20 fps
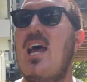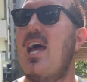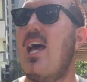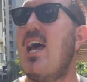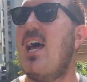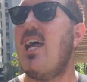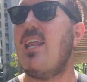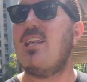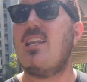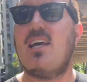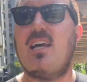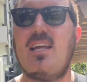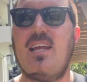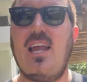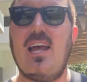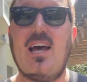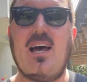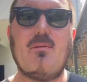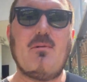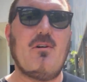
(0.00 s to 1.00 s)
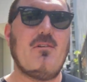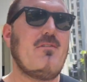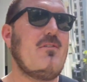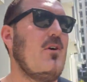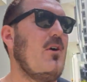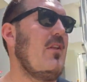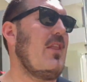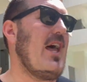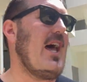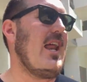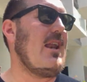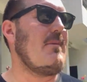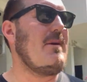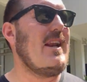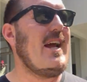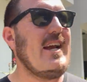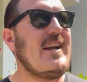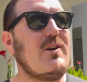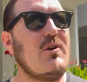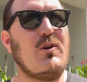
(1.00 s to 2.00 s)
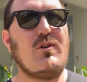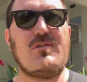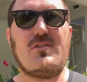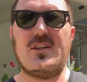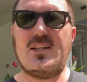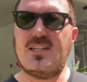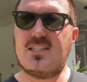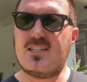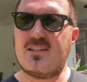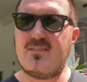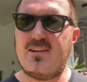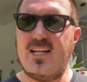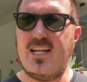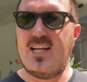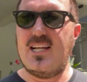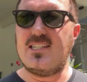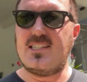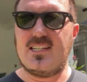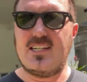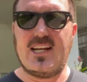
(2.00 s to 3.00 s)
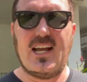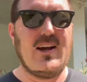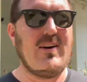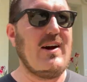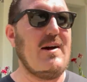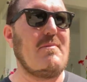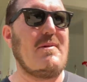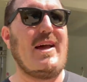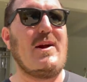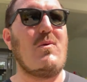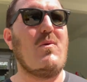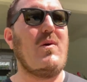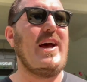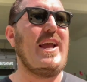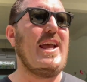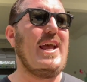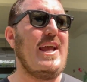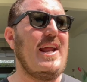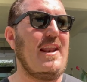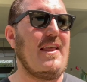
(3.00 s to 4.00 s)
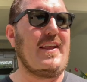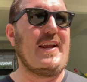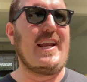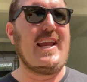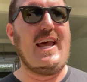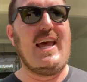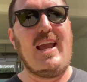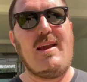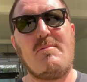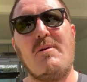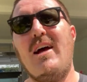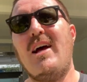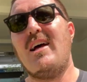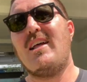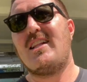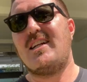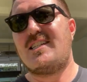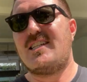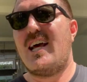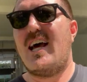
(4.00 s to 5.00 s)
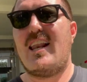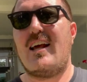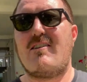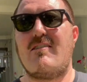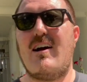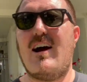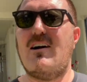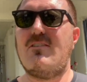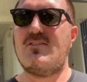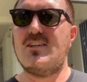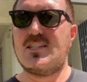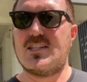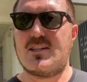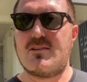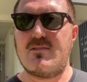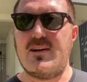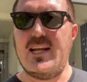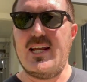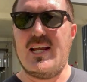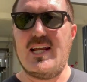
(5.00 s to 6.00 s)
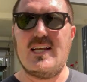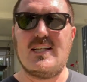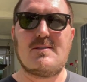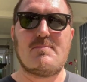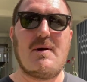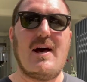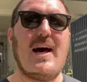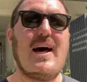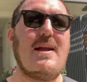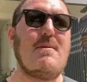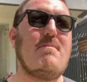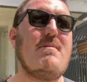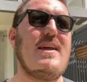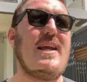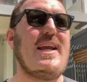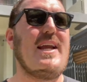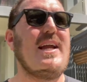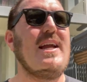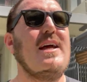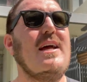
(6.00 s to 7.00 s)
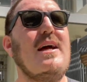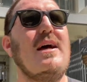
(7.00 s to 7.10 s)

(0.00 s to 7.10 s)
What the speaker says: And yeah, I'm all for that. I mean, I called for this 3 years ago. I'm like way ahead of the game. The Telegraph is 3 years behind me.